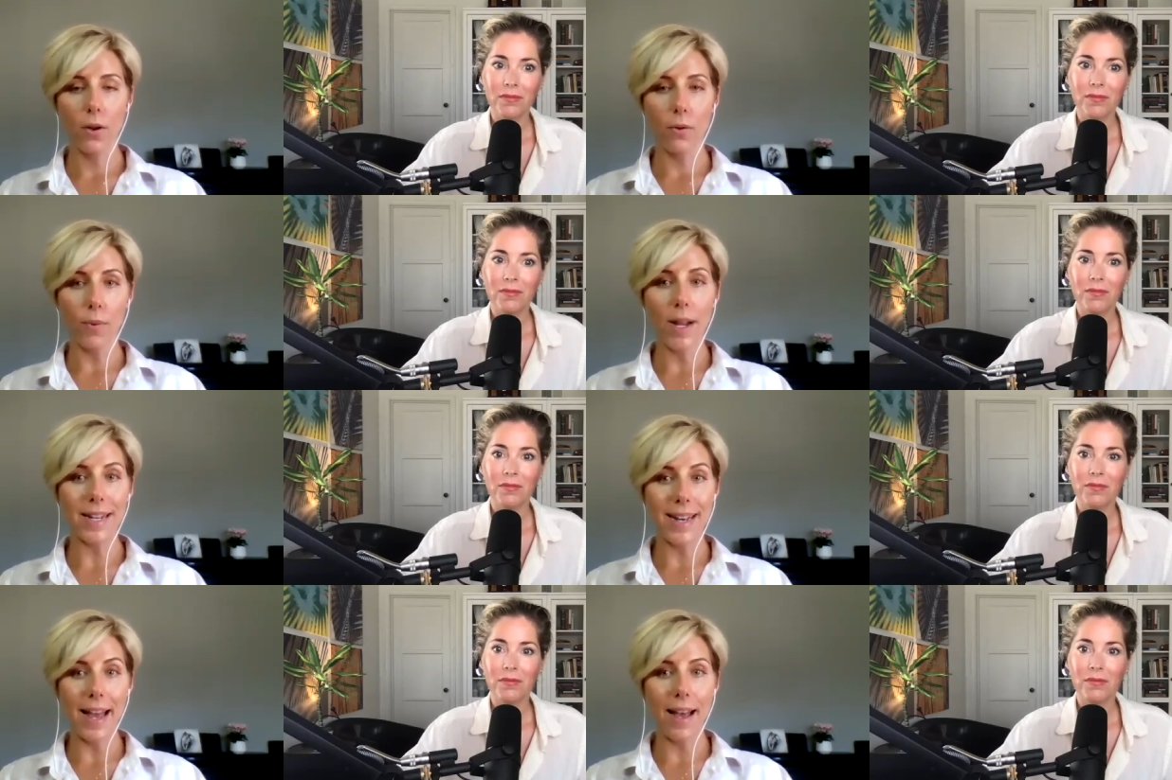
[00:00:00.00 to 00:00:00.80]

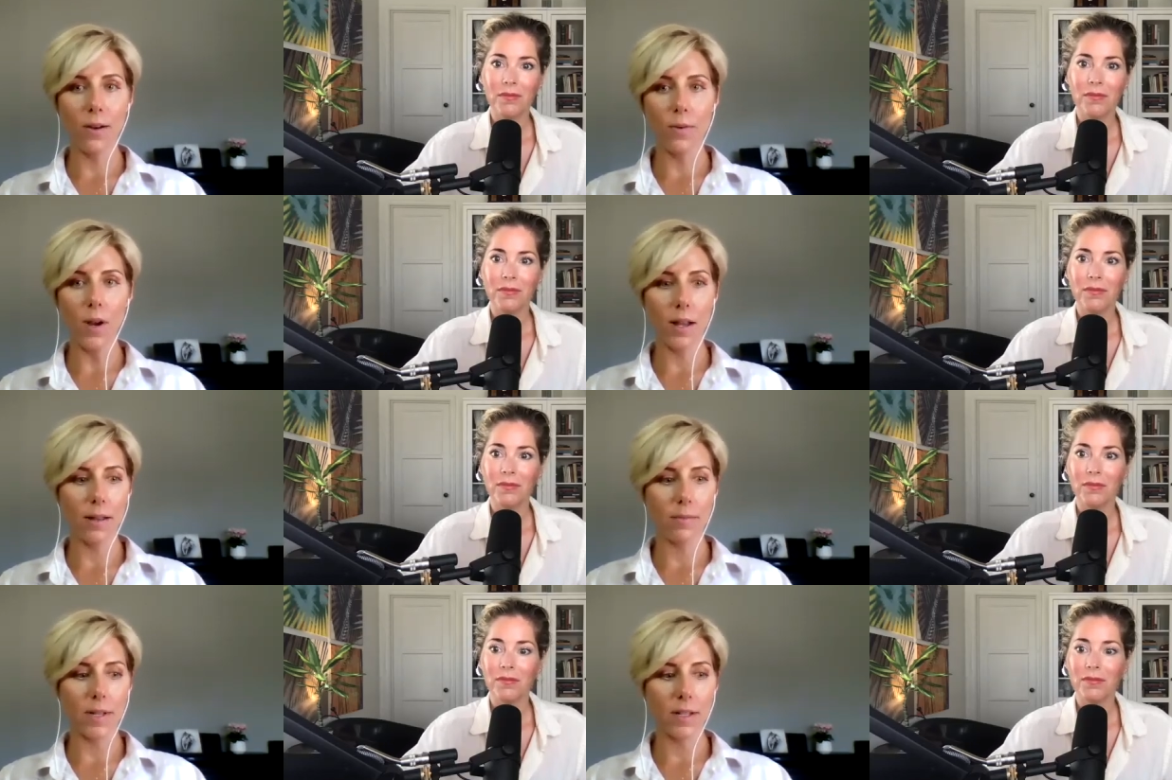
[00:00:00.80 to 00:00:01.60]
Speaker 1: Right now, I
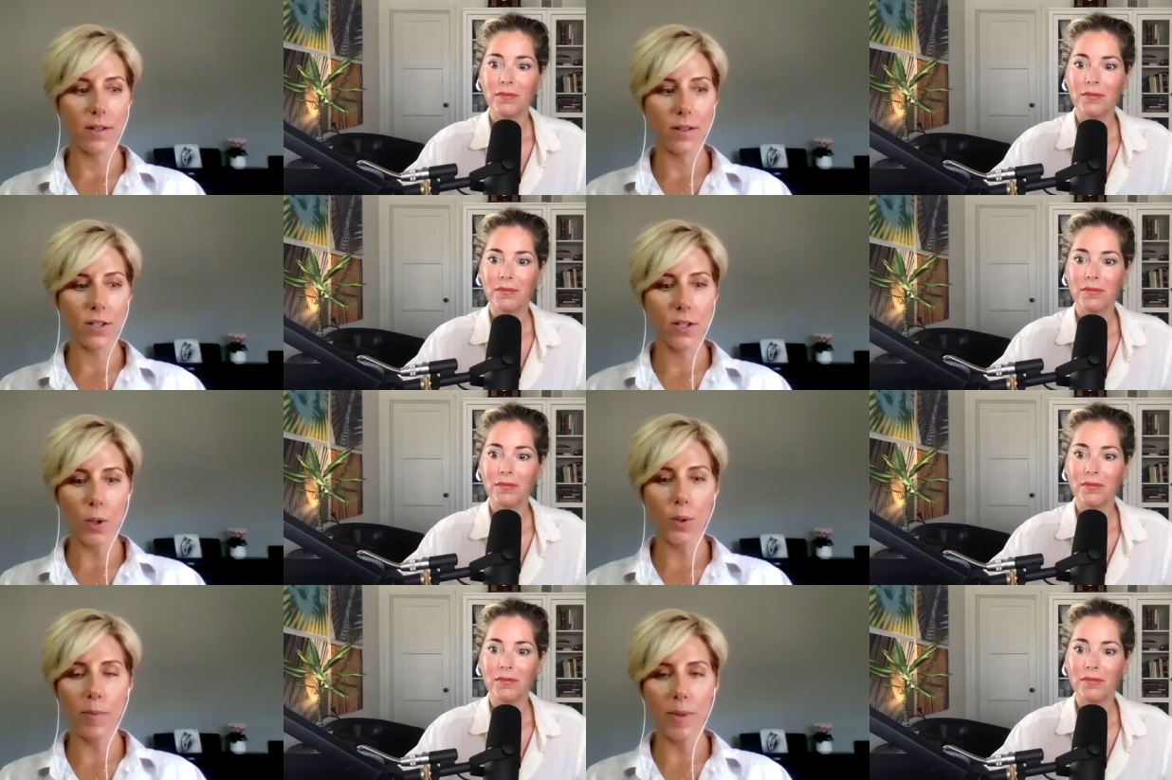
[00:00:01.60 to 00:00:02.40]
am
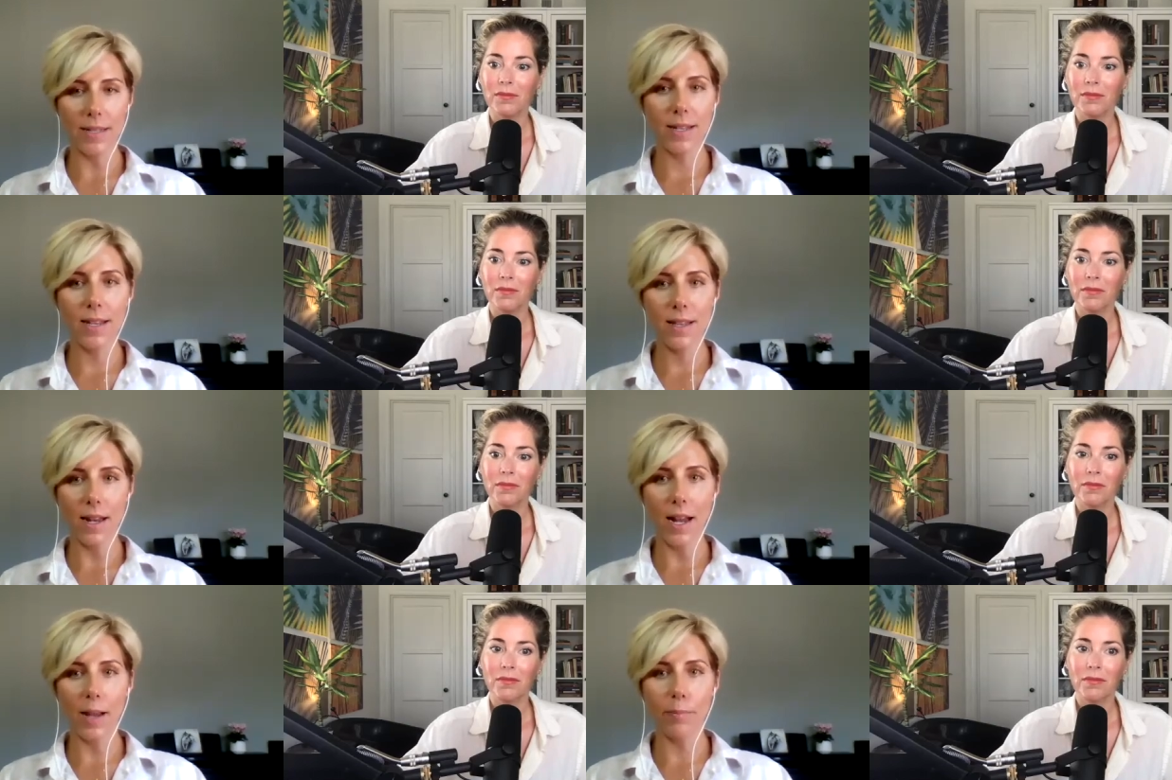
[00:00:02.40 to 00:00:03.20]
so busy
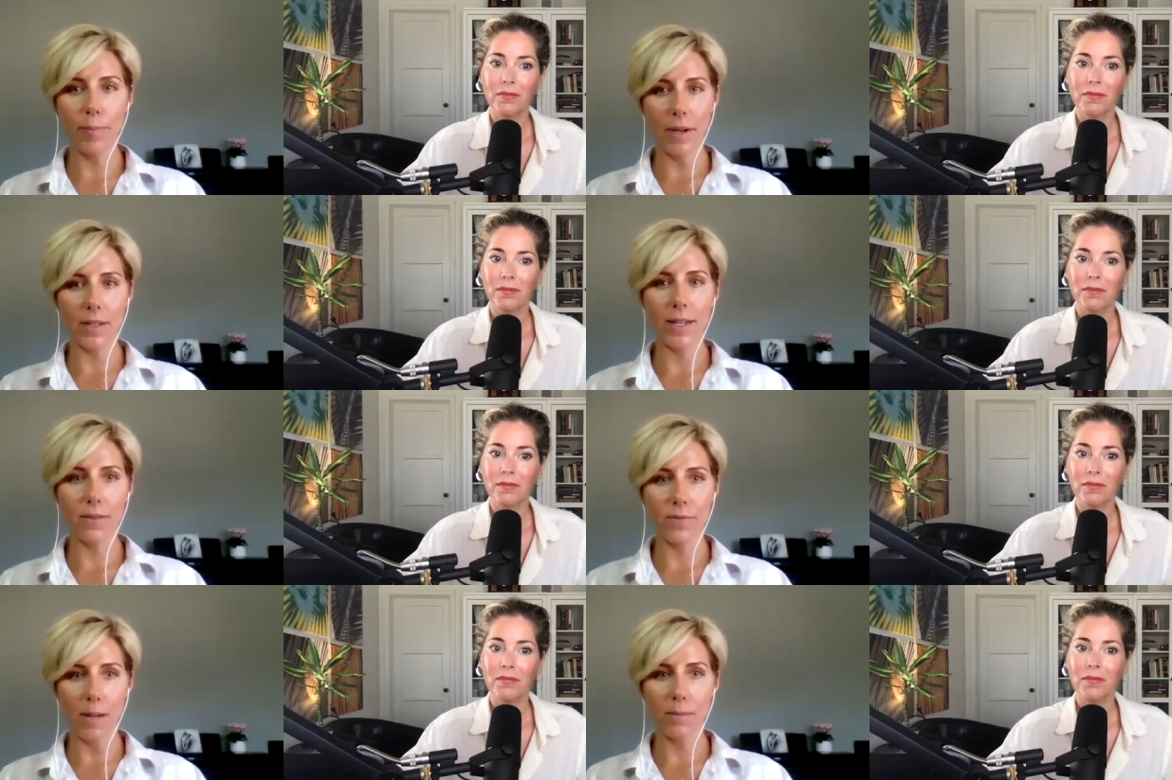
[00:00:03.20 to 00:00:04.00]
that I barely
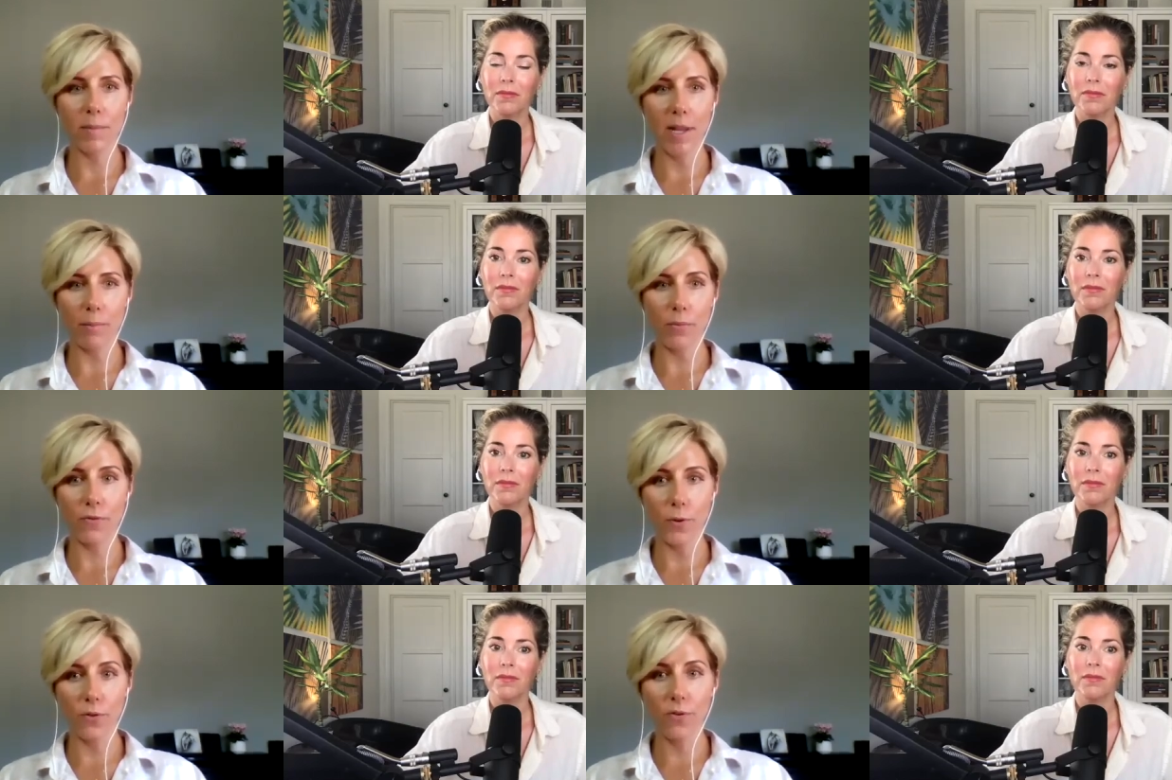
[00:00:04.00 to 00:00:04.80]
have time to make
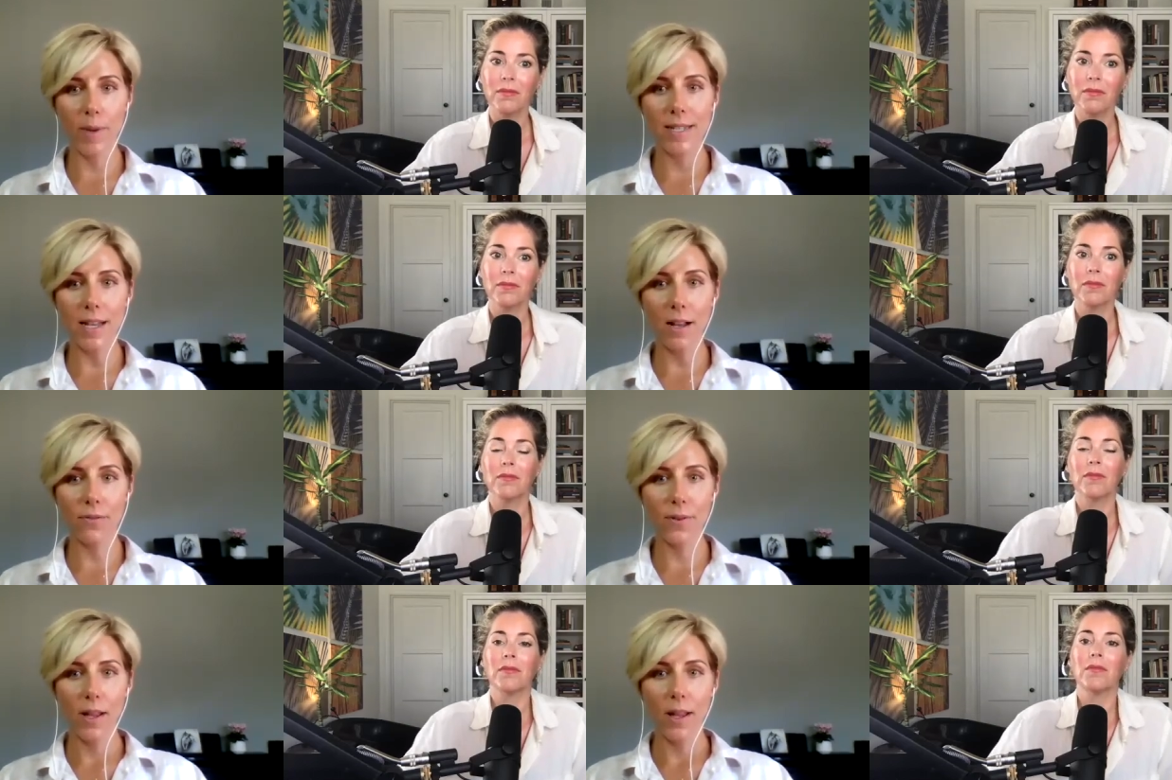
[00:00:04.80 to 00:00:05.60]
food for myself.
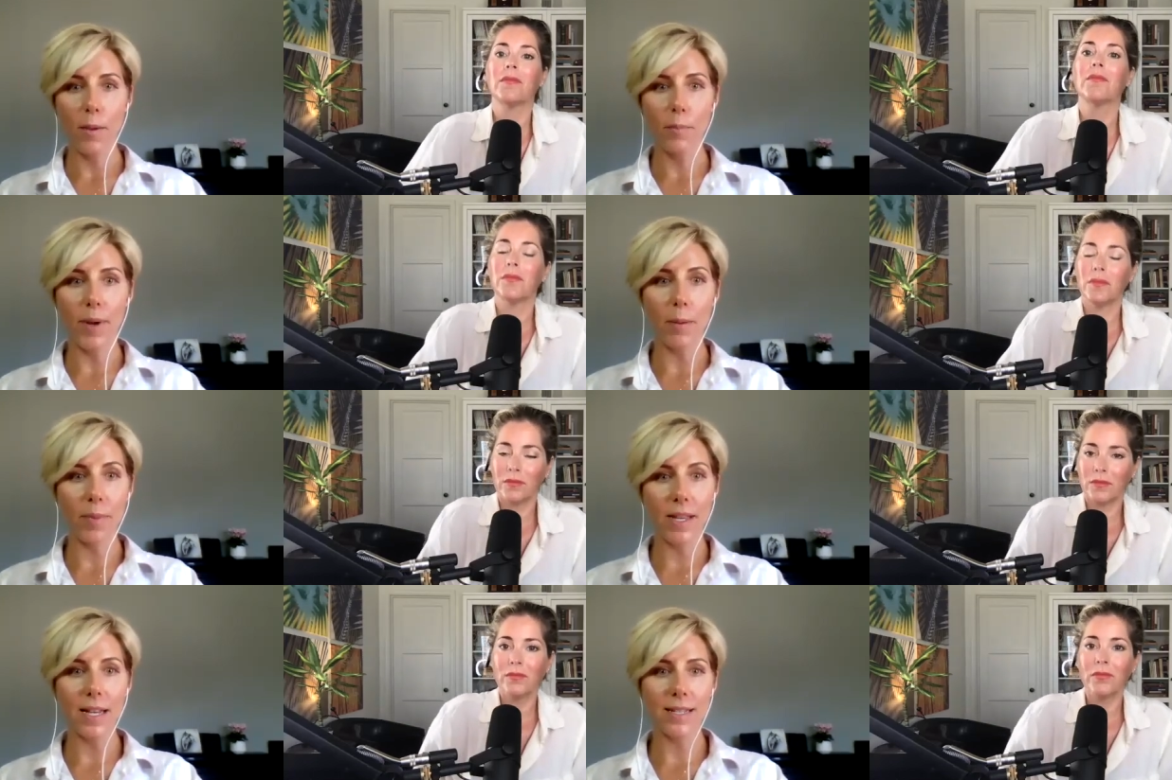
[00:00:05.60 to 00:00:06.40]
But
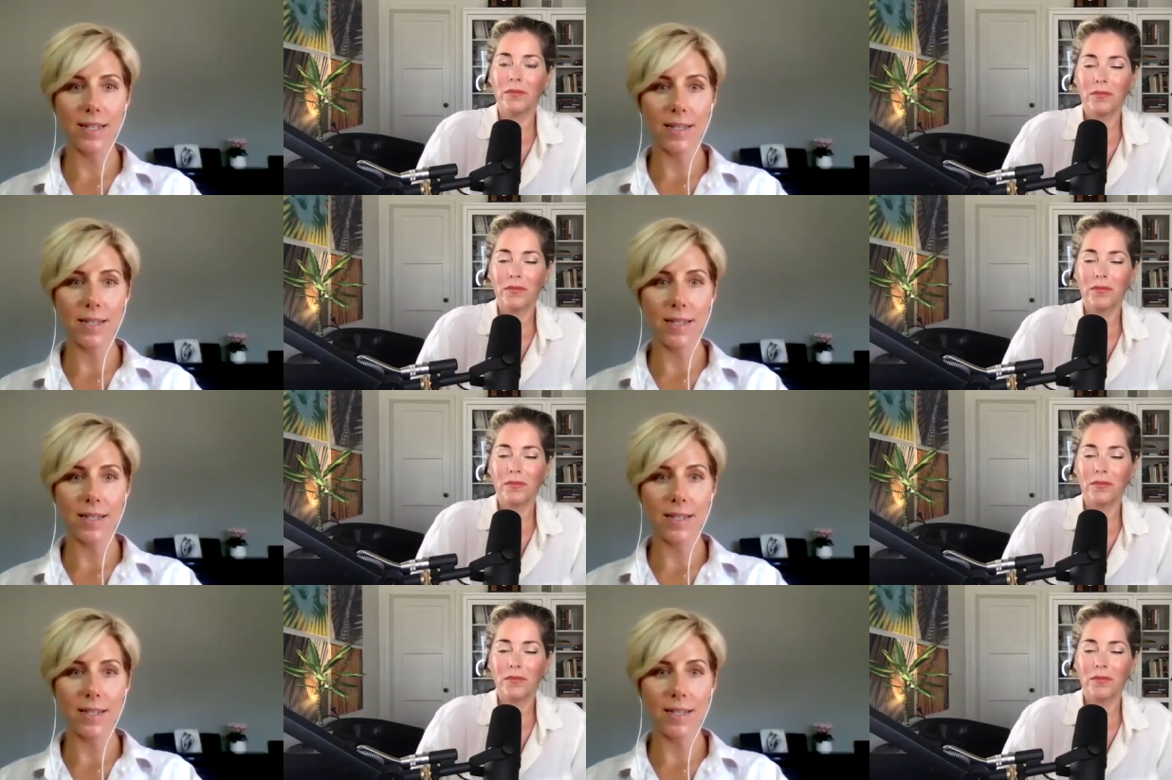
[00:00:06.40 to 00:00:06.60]
because it's